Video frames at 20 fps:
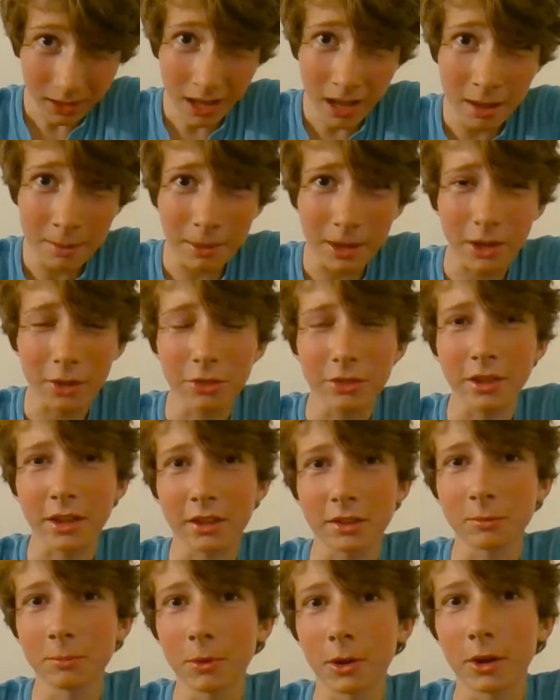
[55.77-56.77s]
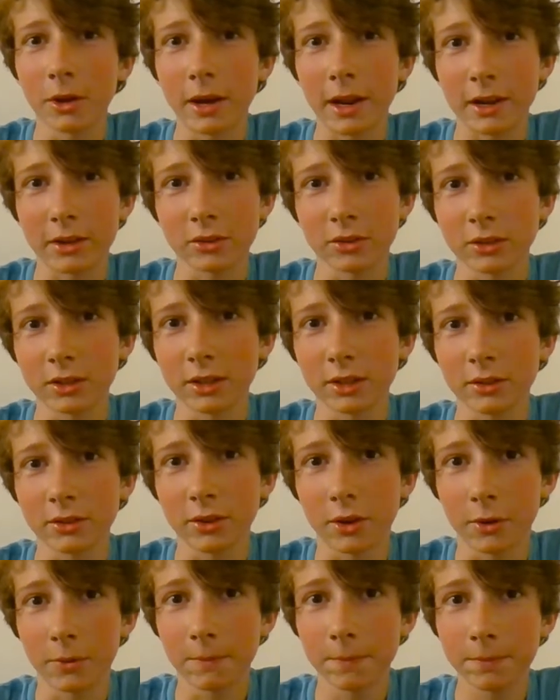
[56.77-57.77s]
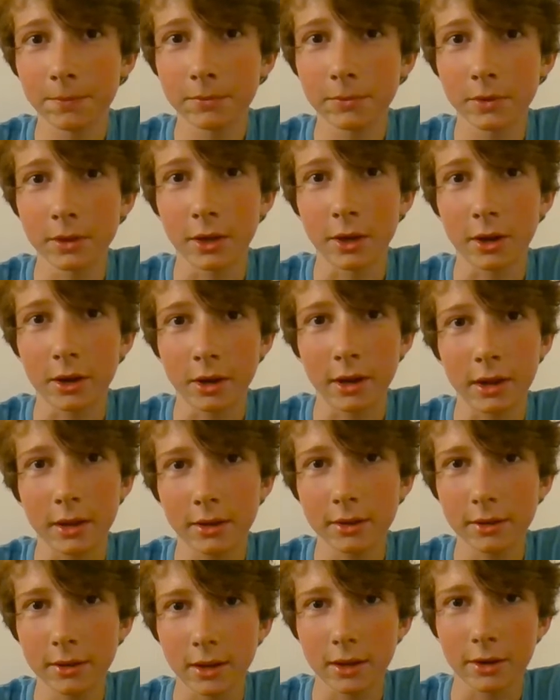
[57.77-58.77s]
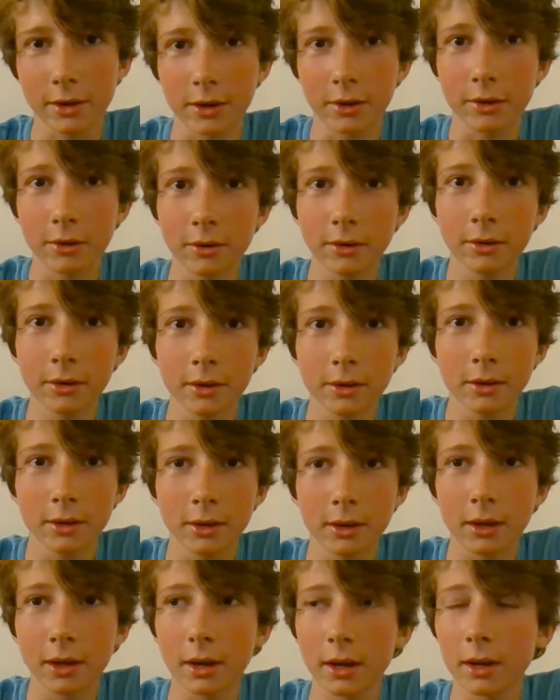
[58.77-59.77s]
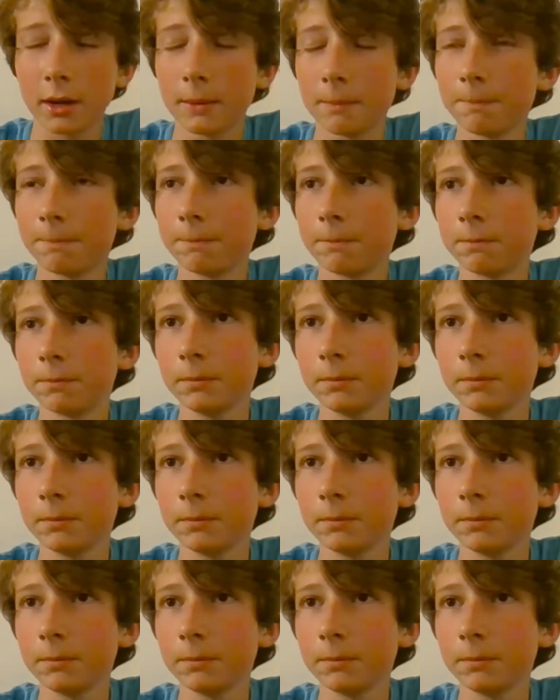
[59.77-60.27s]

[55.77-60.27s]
I'm a health expert, actually, so, I don't know.